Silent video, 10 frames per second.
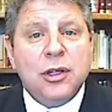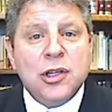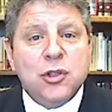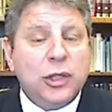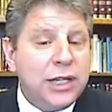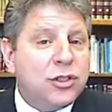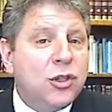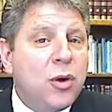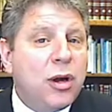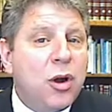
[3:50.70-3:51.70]
So let's
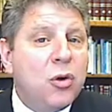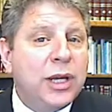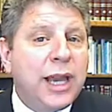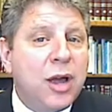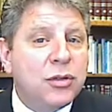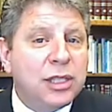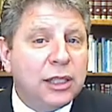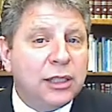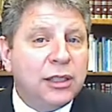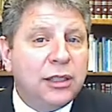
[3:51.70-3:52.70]
do our own accounting.
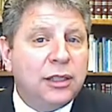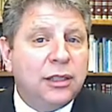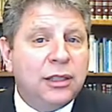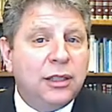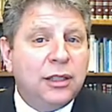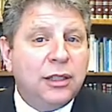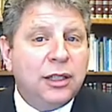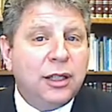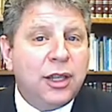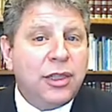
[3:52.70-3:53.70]

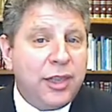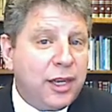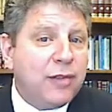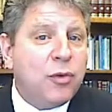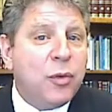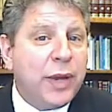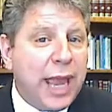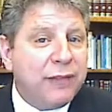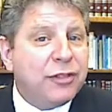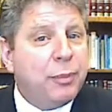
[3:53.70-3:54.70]
Think of when we
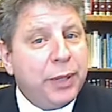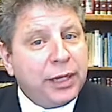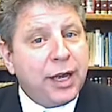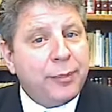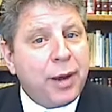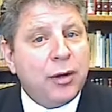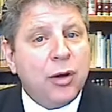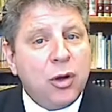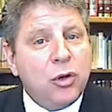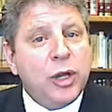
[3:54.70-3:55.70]
have to pick up our
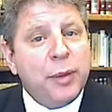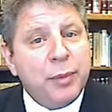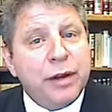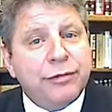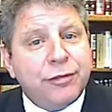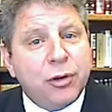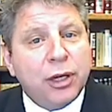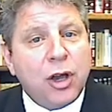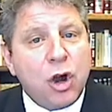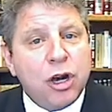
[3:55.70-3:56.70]
own
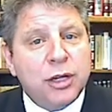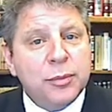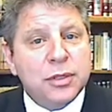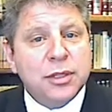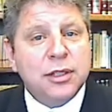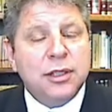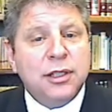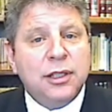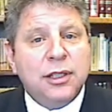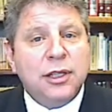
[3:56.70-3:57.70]
metaphoric arms,
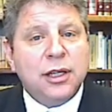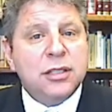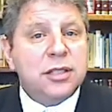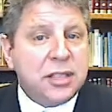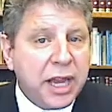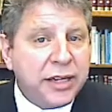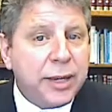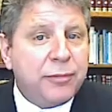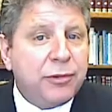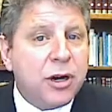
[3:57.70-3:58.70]
stand
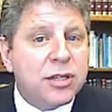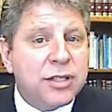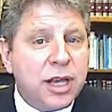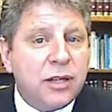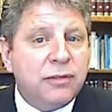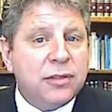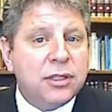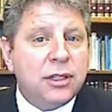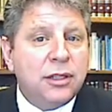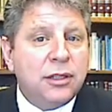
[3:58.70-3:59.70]
up for ourselves,